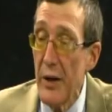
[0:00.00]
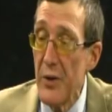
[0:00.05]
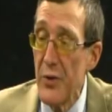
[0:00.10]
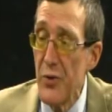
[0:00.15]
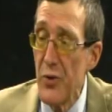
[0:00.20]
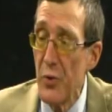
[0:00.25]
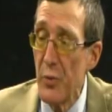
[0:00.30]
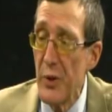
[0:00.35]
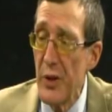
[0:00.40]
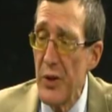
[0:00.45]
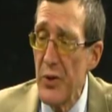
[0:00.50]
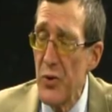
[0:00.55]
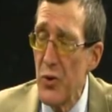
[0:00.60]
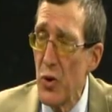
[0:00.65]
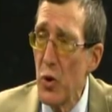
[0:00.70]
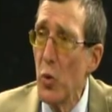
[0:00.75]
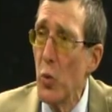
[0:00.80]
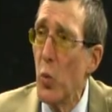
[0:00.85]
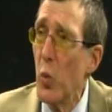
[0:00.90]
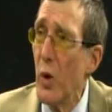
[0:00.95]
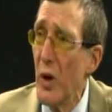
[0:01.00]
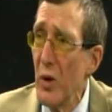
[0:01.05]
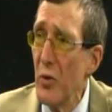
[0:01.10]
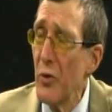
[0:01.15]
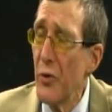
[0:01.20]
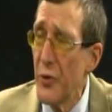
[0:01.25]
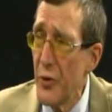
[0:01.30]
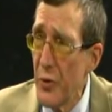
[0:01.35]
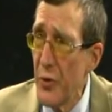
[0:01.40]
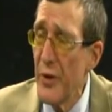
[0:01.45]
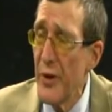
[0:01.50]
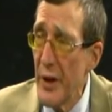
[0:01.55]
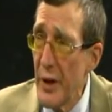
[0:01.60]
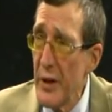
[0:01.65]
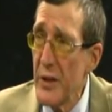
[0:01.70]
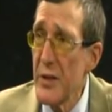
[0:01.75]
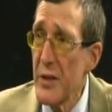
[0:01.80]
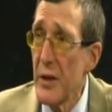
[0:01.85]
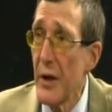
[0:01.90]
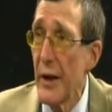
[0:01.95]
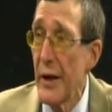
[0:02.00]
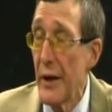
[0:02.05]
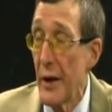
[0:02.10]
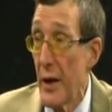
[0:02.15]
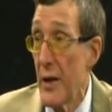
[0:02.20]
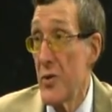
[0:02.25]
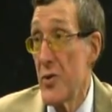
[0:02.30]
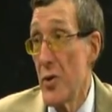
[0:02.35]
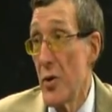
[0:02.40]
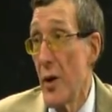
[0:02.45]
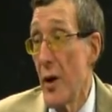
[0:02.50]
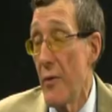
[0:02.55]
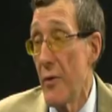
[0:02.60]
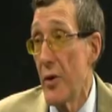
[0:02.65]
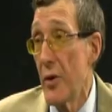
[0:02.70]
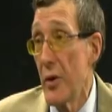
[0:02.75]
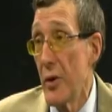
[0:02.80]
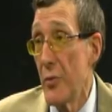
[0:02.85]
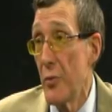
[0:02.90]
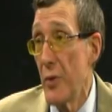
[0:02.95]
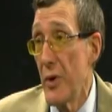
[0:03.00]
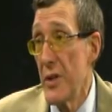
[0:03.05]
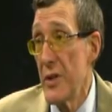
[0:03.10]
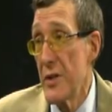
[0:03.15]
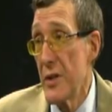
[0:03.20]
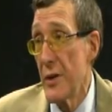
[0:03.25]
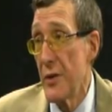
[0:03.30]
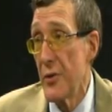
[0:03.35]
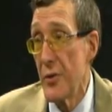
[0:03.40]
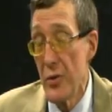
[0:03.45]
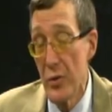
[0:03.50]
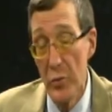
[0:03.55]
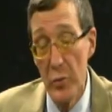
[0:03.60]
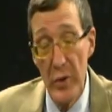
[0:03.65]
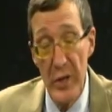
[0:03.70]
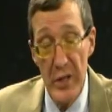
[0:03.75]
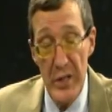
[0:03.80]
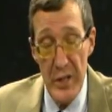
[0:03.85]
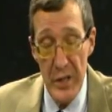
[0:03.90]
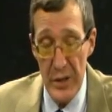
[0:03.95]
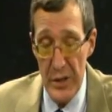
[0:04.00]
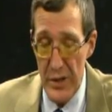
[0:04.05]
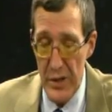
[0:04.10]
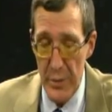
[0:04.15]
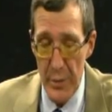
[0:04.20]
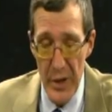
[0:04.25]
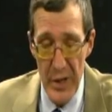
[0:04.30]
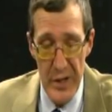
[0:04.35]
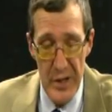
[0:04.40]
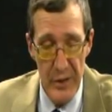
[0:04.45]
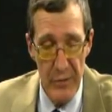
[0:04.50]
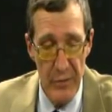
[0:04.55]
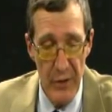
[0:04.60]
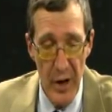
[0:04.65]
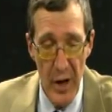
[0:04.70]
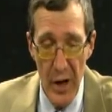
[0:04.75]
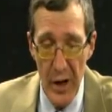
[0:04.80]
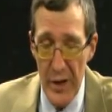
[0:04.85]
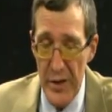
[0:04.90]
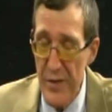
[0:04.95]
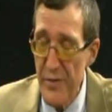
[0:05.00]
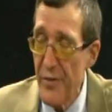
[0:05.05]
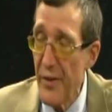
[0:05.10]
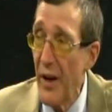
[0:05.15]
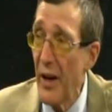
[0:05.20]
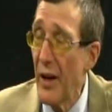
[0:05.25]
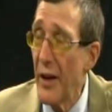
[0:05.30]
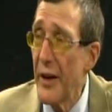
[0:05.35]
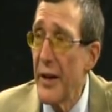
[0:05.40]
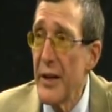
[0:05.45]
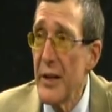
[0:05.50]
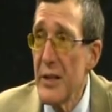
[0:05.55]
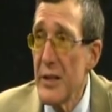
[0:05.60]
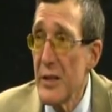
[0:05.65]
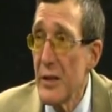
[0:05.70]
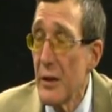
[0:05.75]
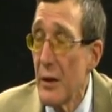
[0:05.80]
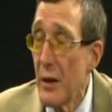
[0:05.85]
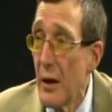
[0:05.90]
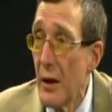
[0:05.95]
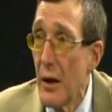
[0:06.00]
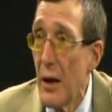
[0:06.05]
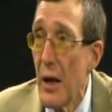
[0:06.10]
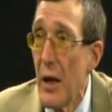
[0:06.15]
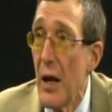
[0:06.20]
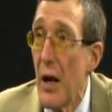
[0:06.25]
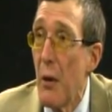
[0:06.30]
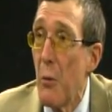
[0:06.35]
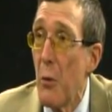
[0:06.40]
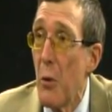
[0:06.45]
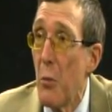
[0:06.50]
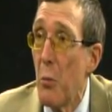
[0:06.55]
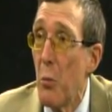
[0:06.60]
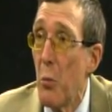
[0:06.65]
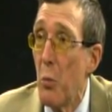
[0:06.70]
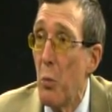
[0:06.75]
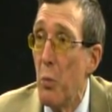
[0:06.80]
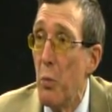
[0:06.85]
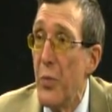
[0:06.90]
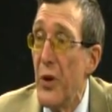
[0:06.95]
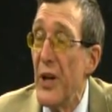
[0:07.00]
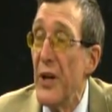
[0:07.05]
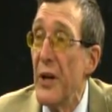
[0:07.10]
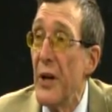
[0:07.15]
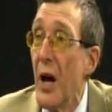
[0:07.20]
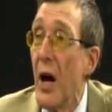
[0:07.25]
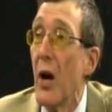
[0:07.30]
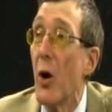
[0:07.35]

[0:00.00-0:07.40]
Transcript: issue means you will do this unless you have a good reason. Two reasons domestic violence, felonies, been